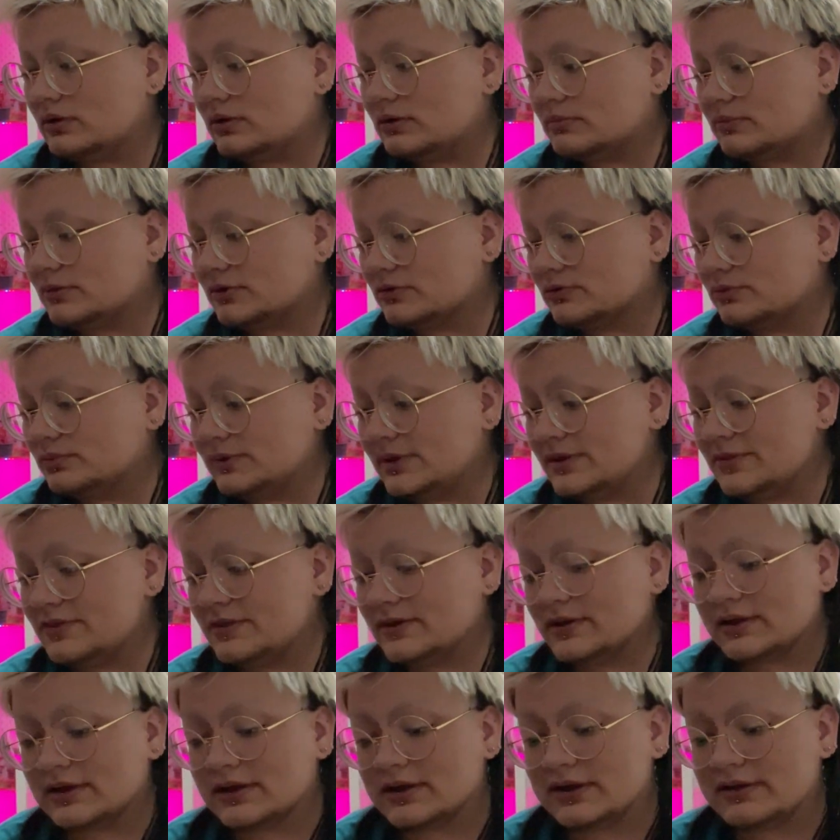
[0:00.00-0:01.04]
There's one
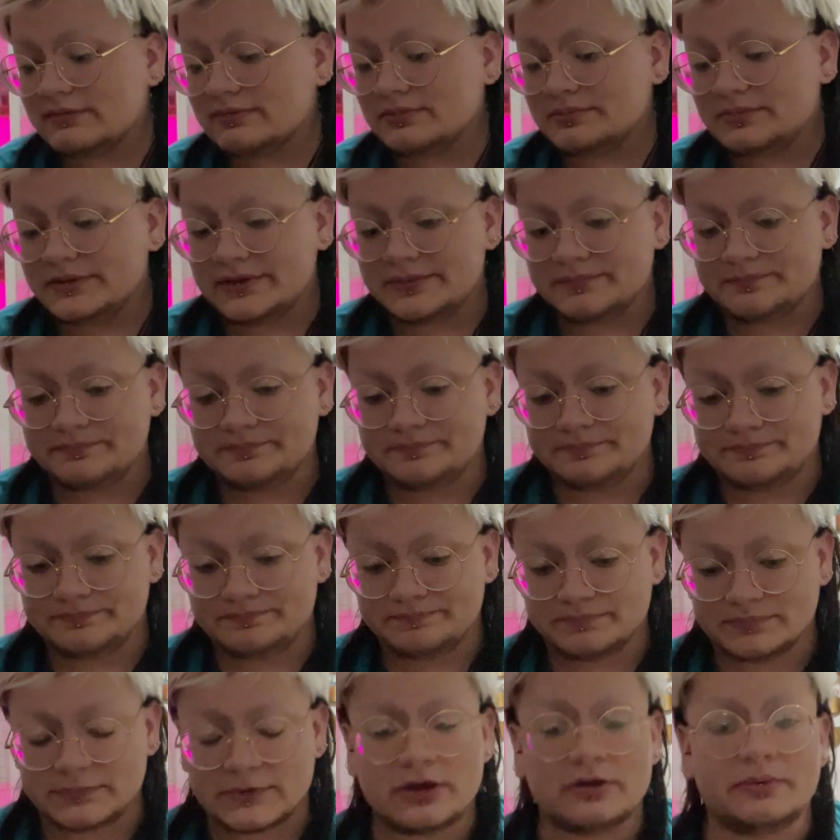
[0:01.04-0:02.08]
thing I got from them.
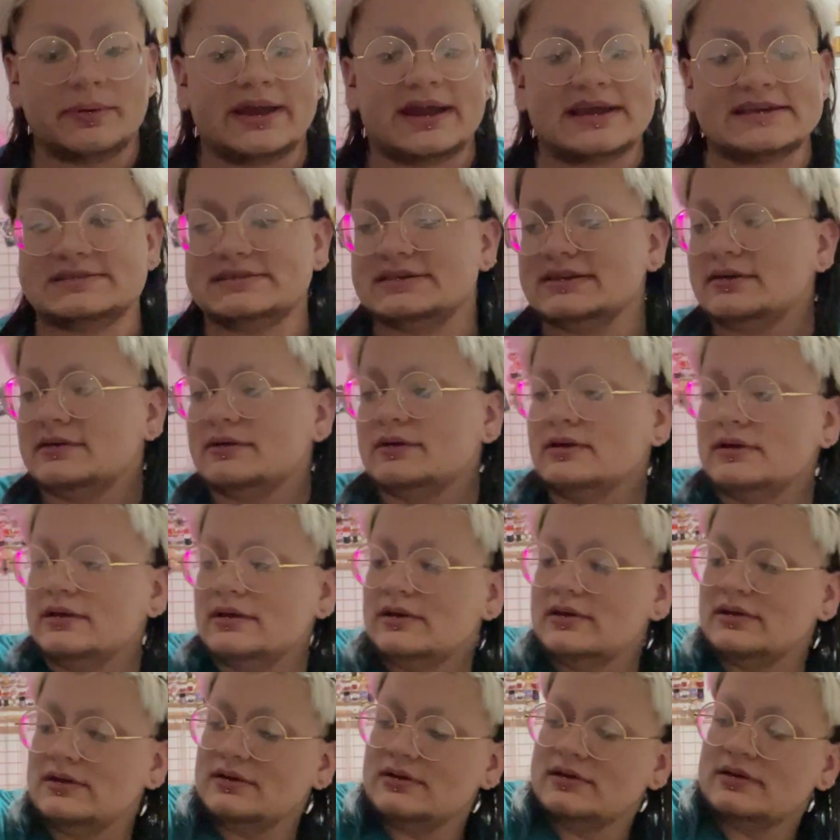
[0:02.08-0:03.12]
Oh, wait, I see it.
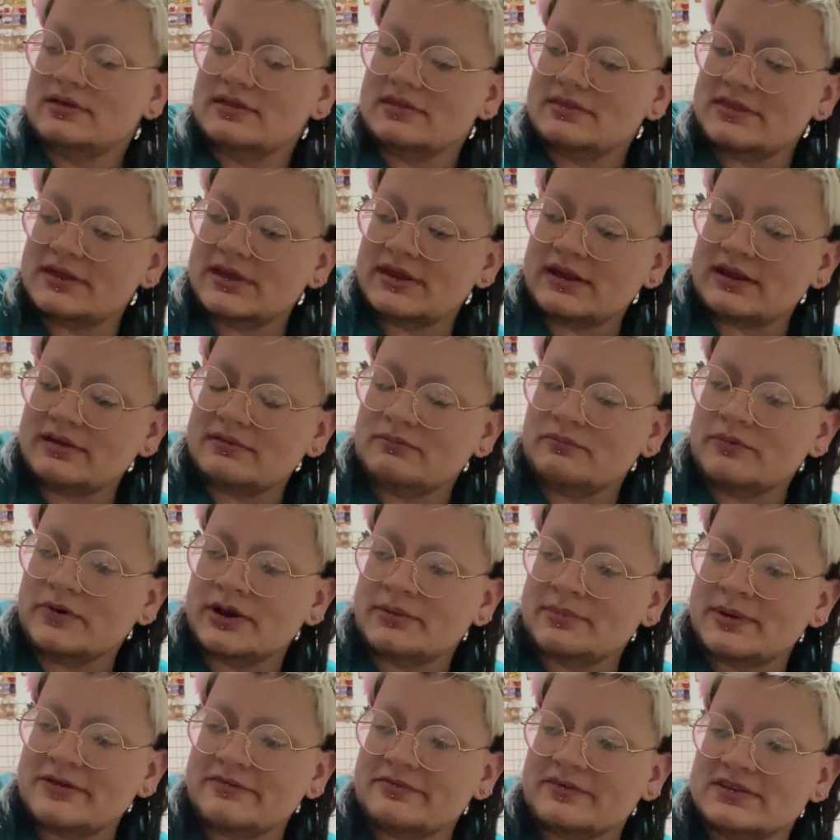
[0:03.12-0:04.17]
Then one
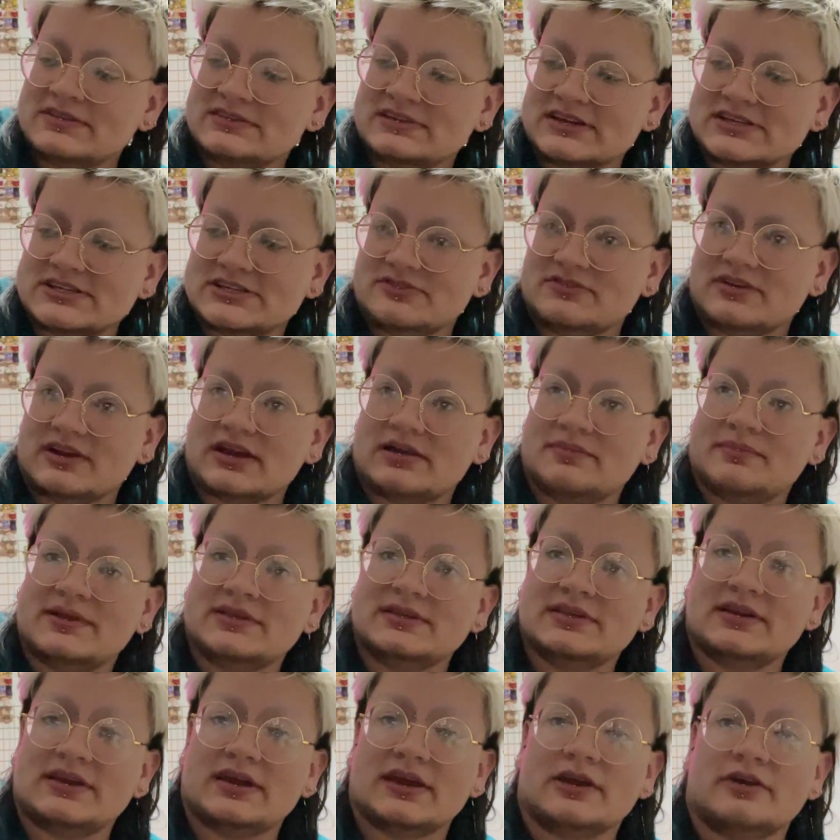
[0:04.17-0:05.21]
of my friends actually
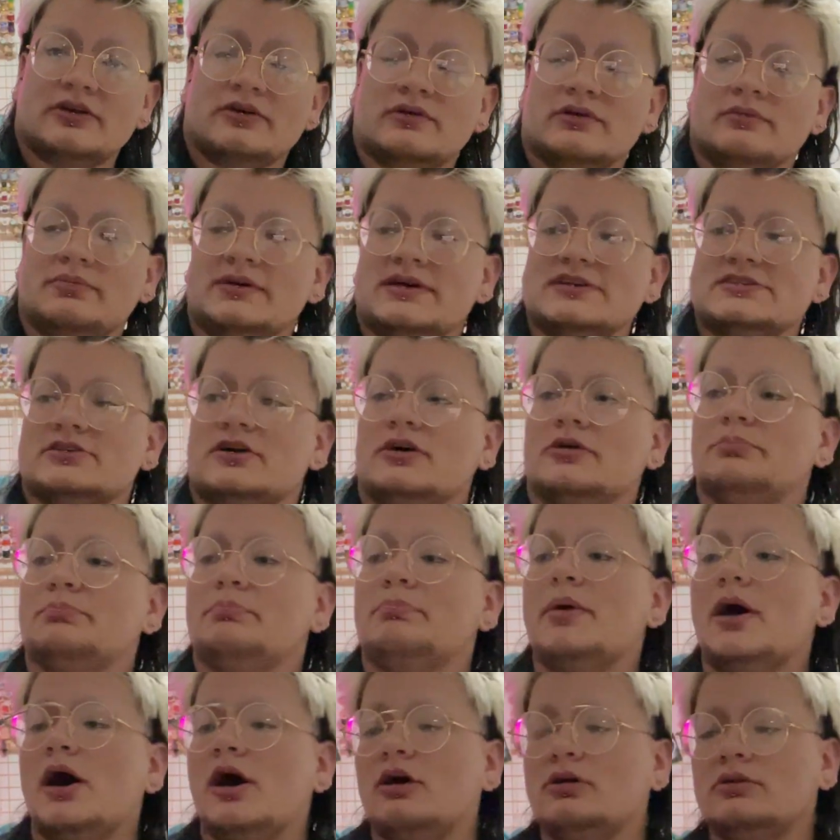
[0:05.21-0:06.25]
recommended I go to a place called
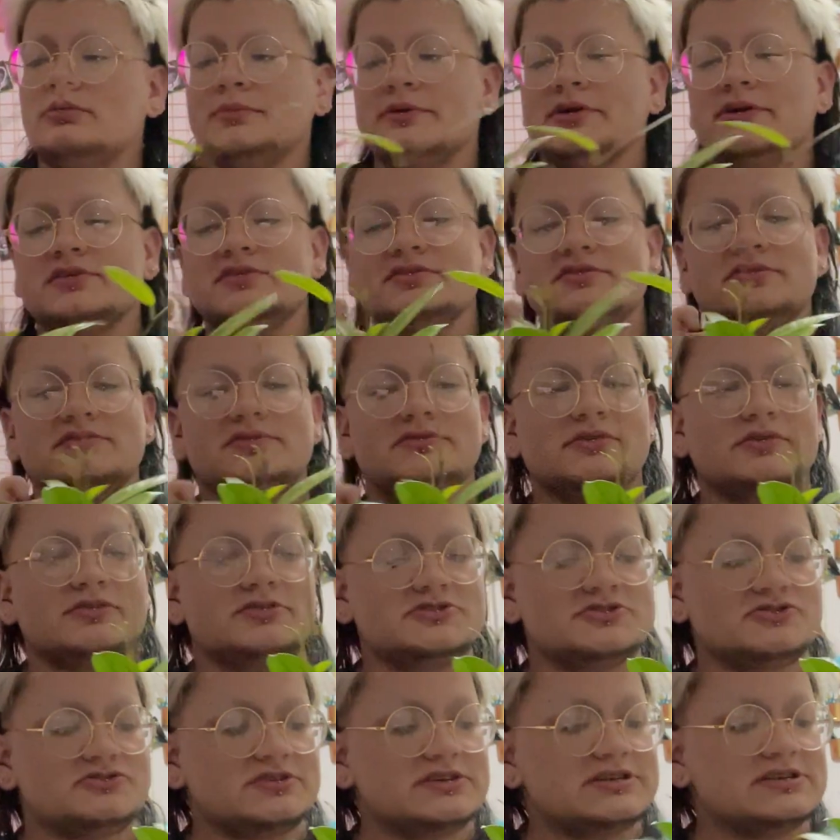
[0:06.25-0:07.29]
Palmer's
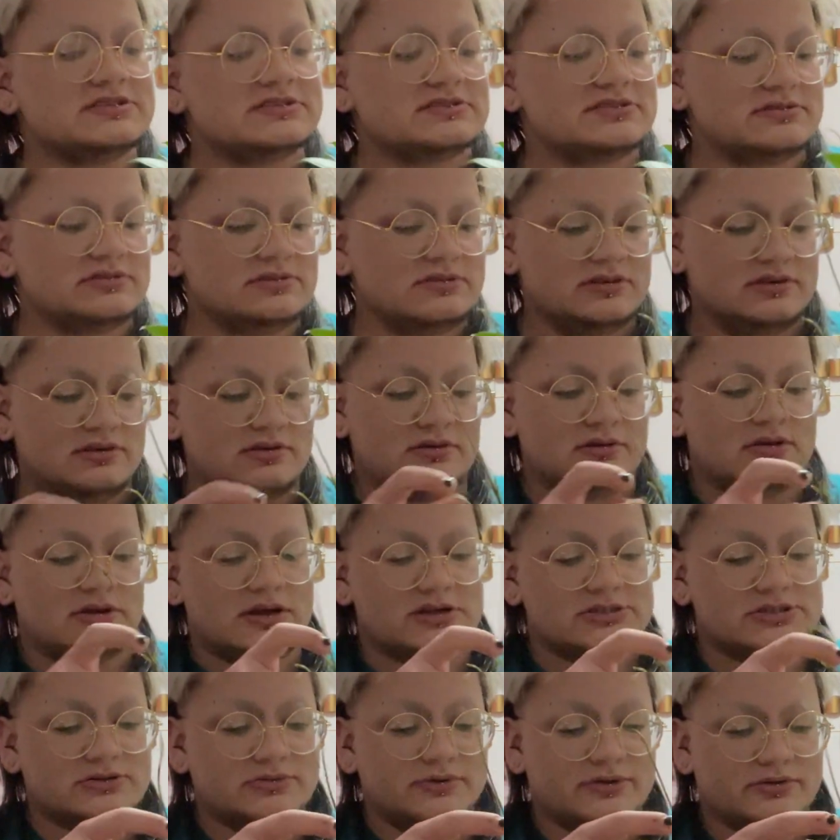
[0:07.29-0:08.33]
Nurseries,
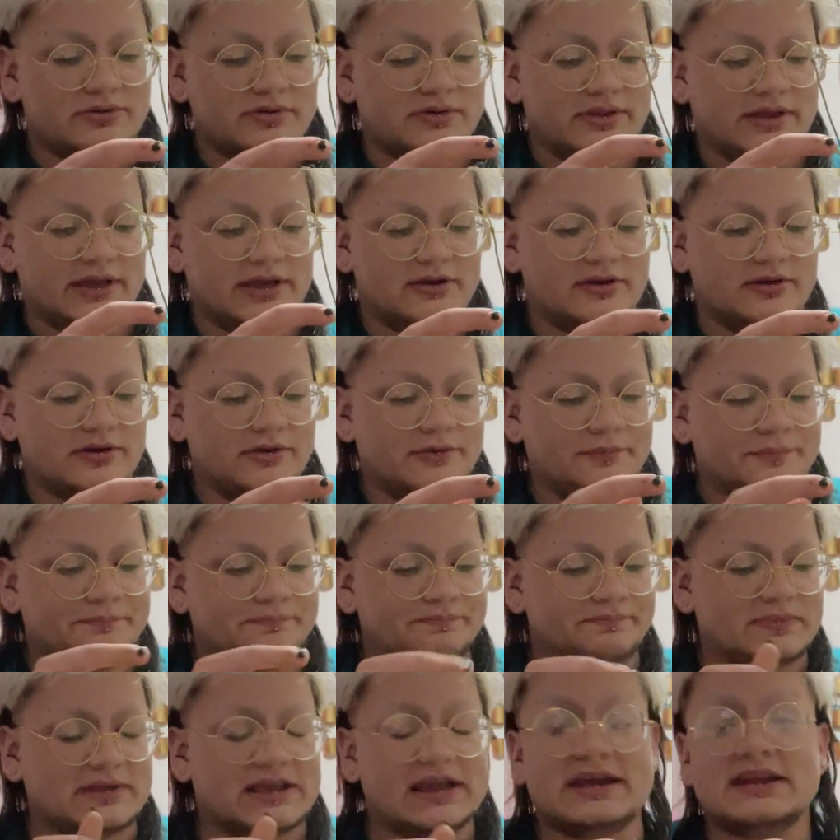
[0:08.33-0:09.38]
also in Orlando,
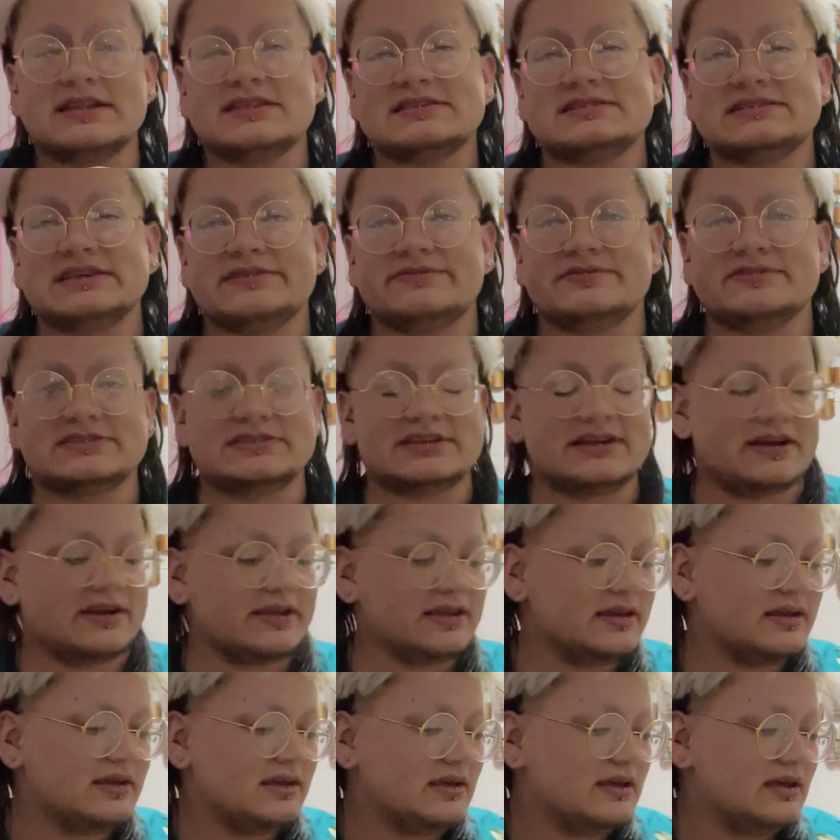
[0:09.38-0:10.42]
kind of in the same
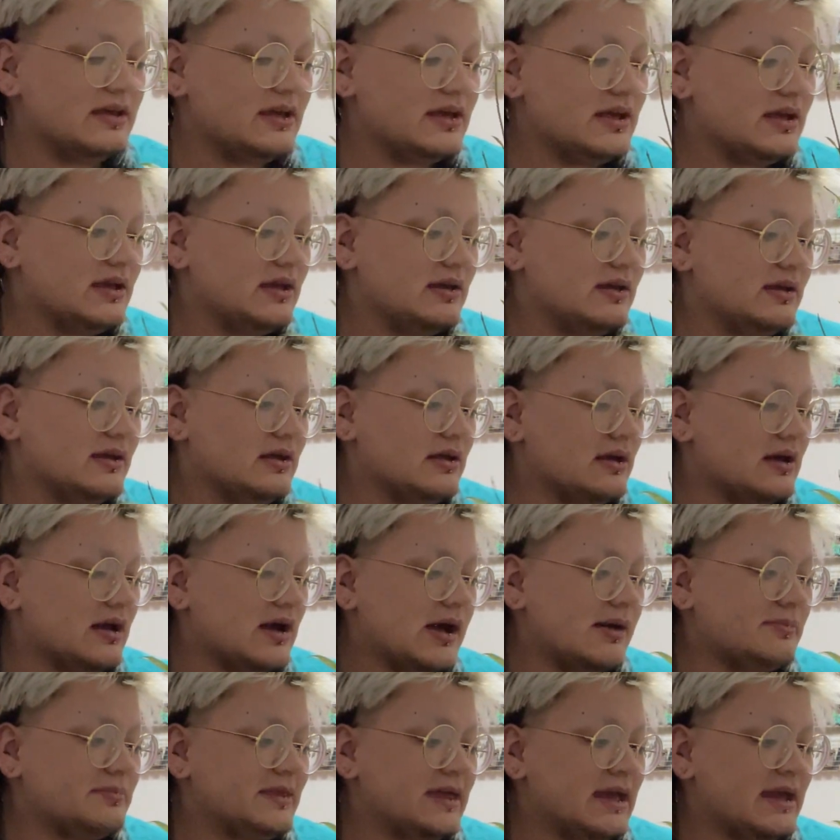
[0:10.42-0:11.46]
vicinity.
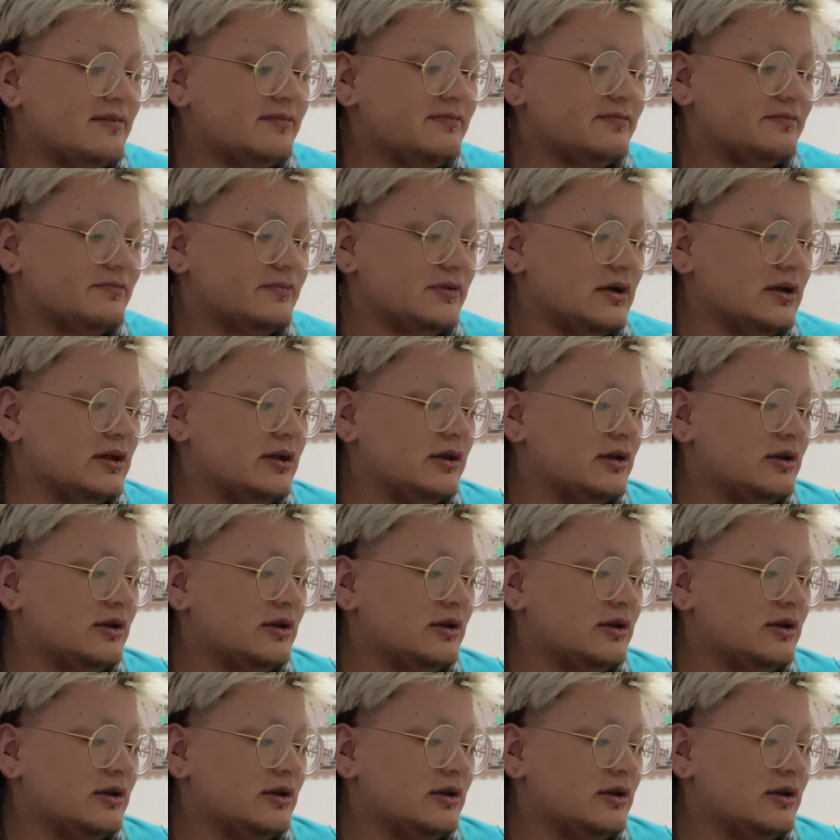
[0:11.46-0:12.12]
They have a